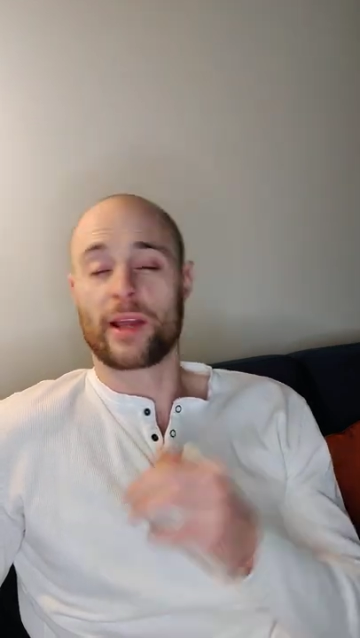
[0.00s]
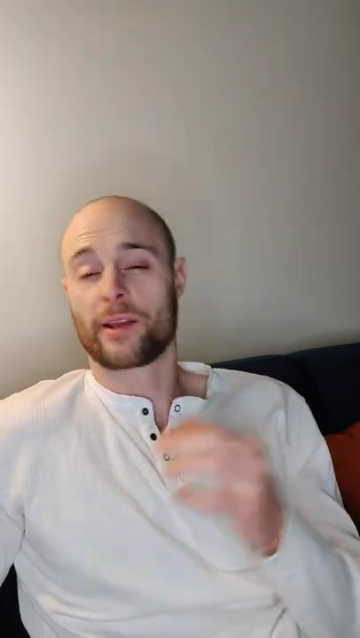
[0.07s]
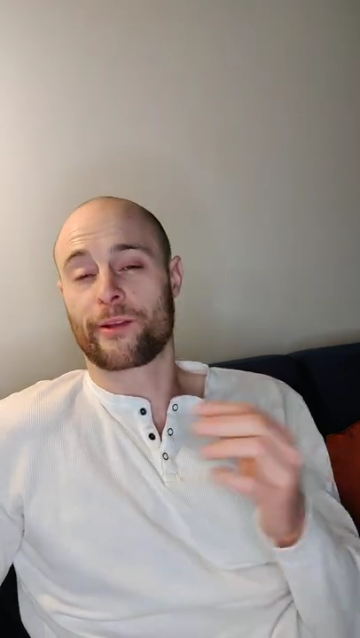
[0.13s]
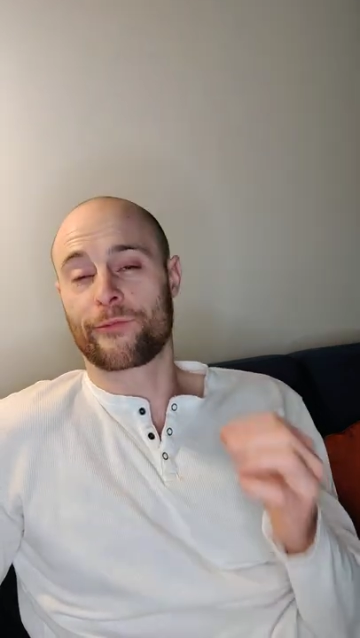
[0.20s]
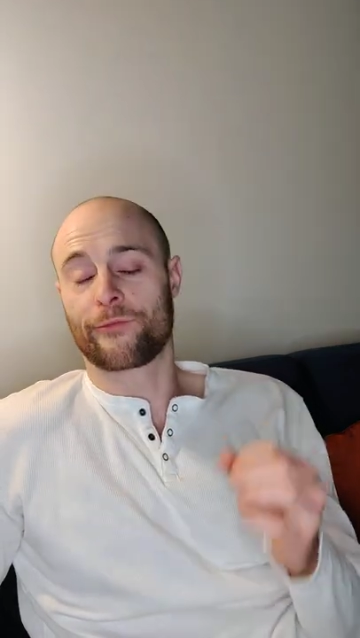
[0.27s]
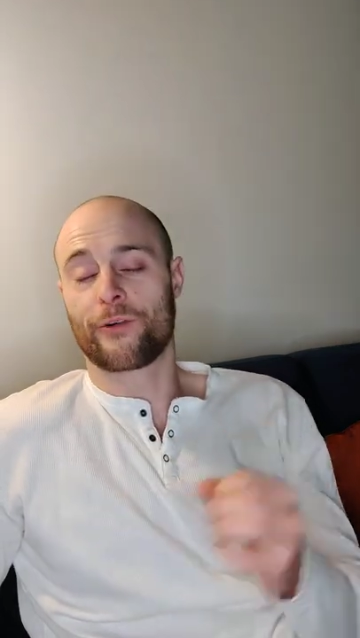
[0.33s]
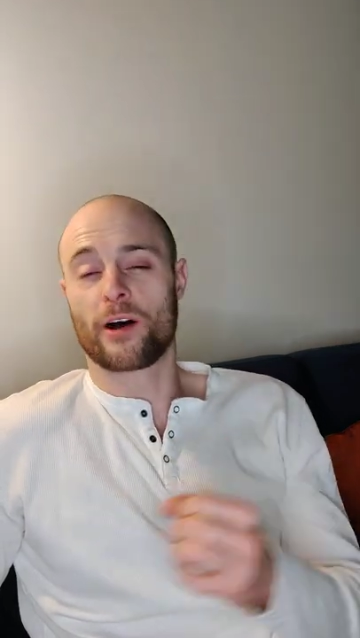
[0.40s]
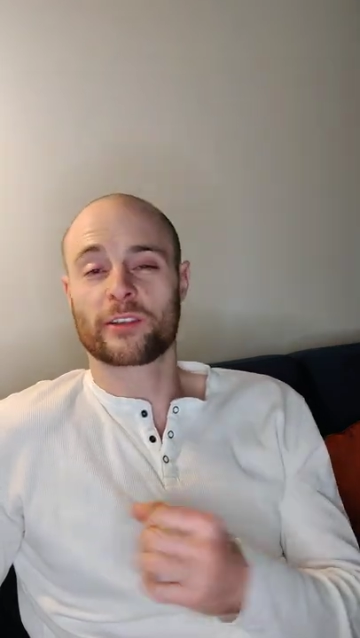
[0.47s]
and
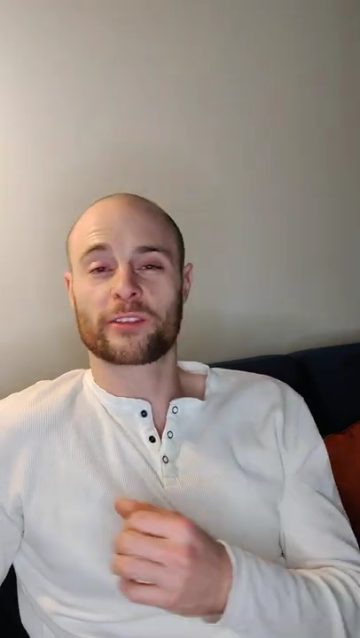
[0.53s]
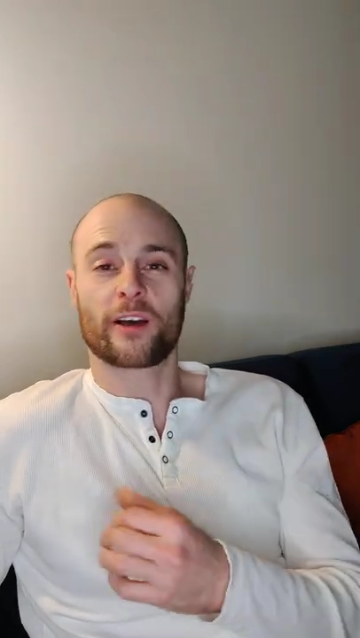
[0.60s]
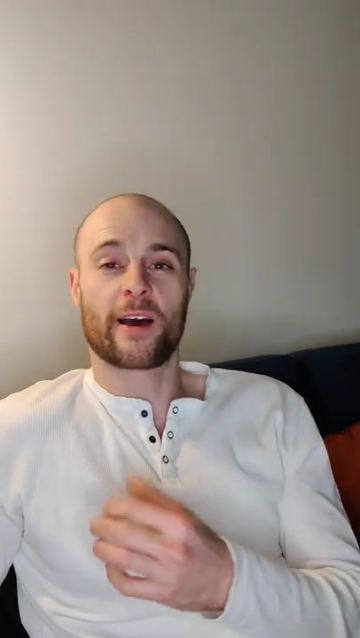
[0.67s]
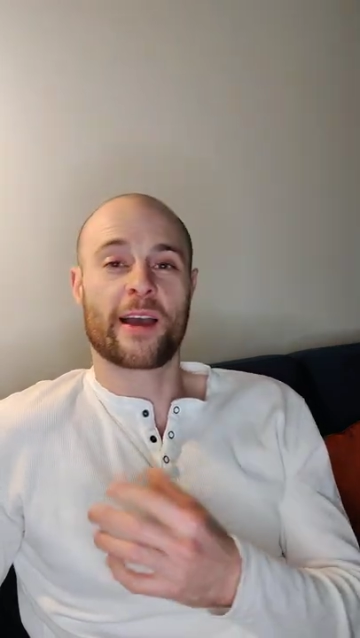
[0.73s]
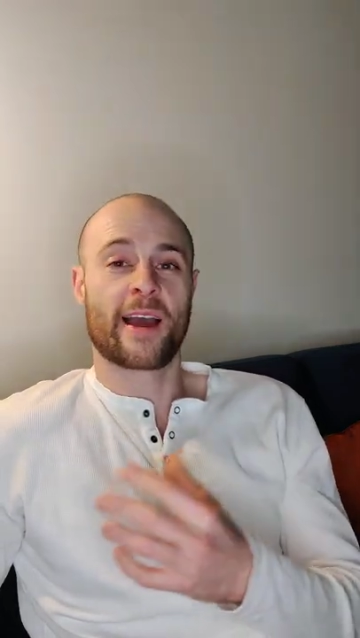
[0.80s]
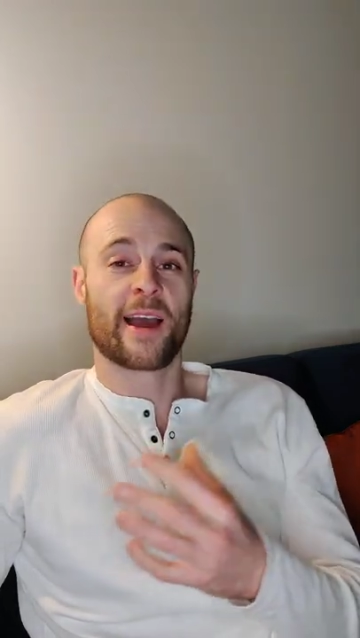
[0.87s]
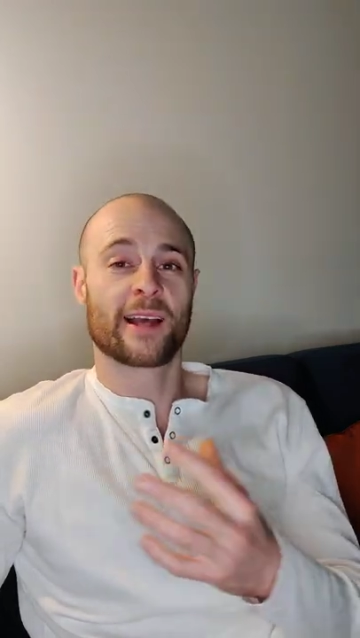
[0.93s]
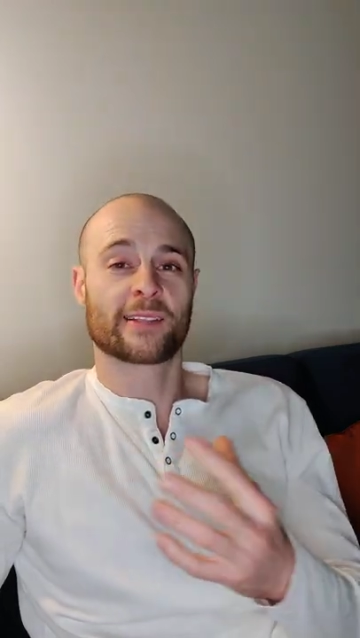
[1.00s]
I thought
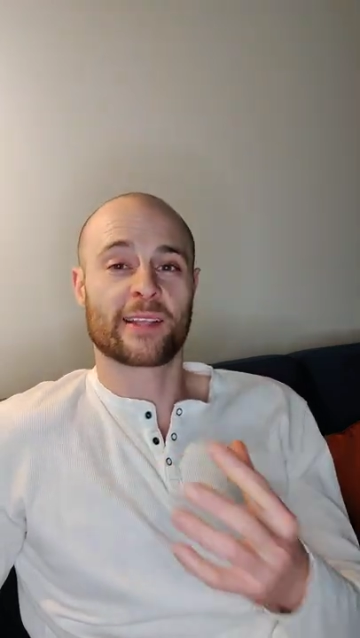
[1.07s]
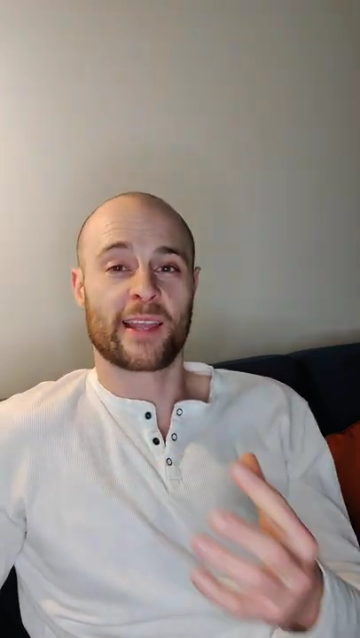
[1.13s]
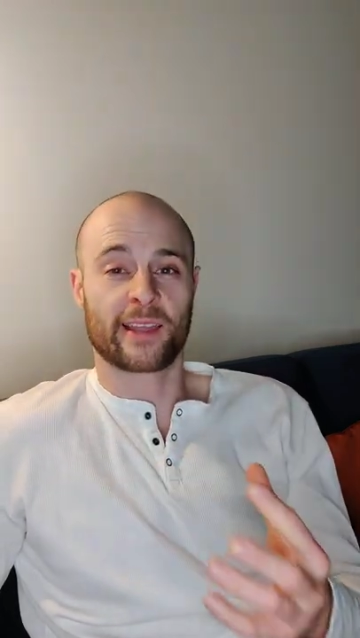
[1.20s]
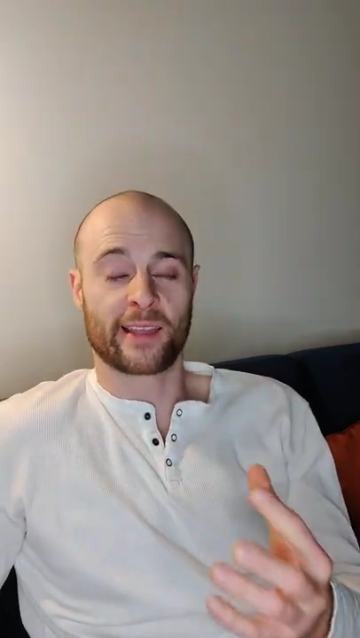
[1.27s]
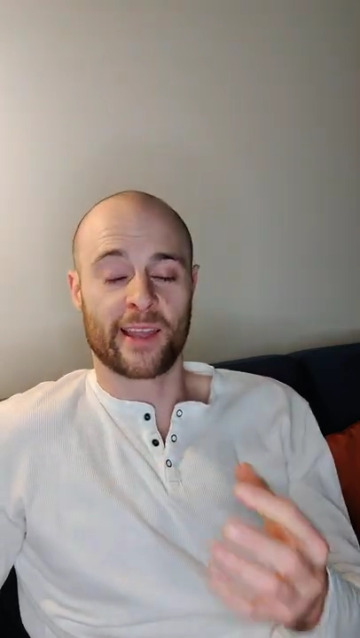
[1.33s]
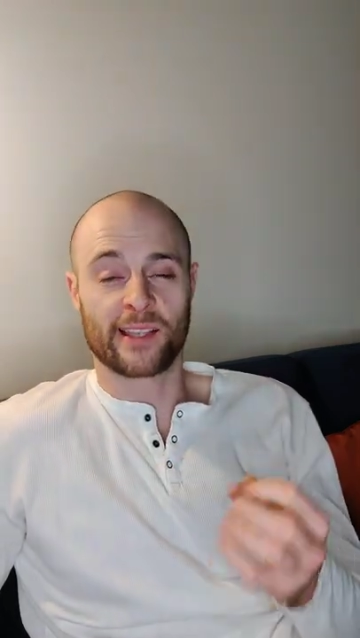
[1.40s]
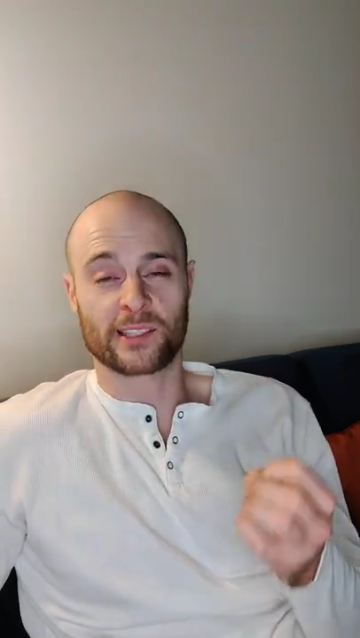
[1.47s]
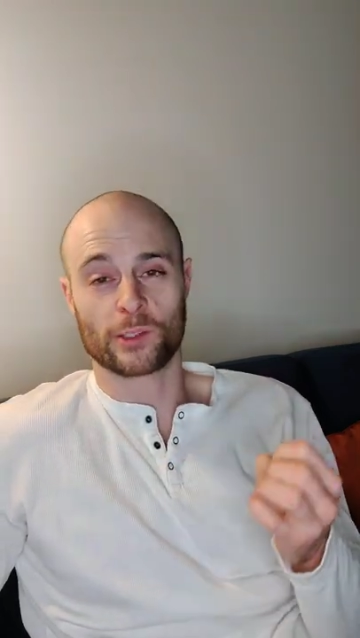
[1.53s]
I had a
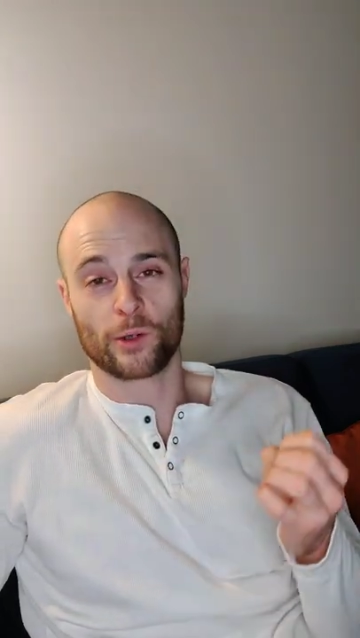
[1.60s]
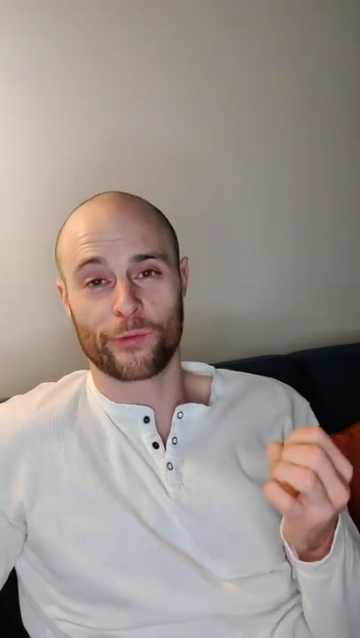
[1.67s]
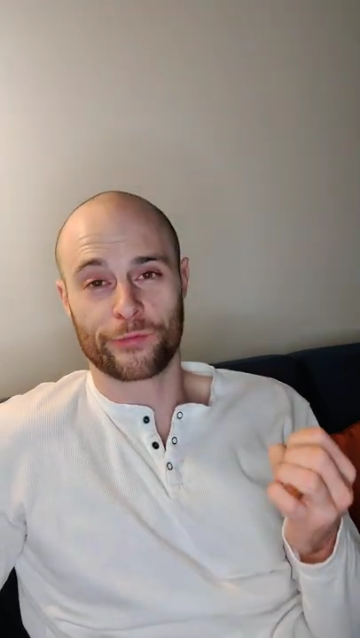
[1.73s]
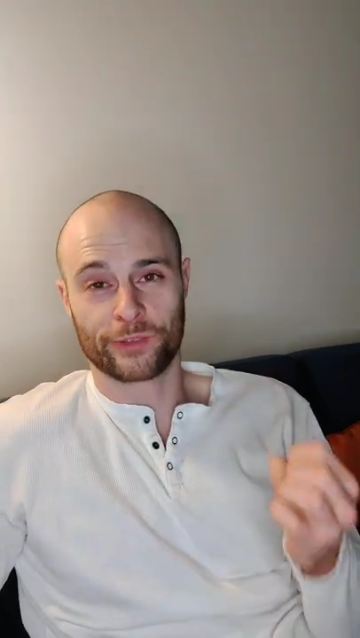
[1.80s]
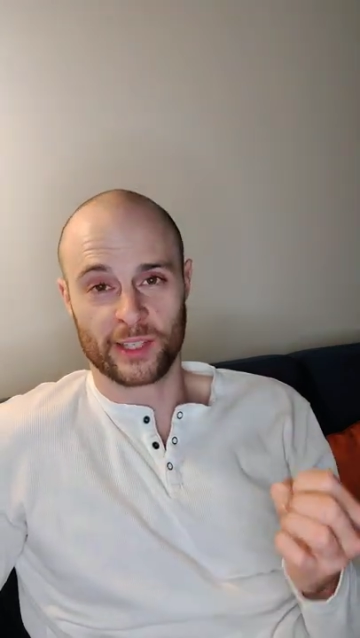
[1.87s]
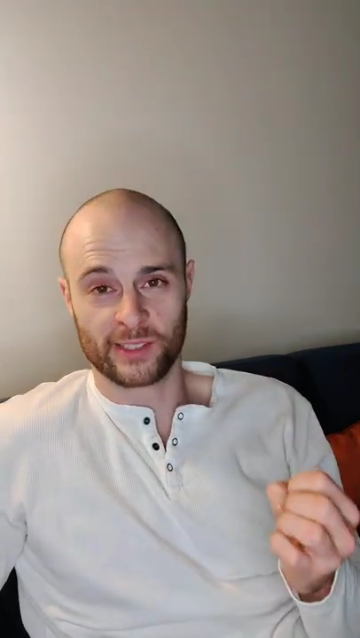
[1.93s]
case of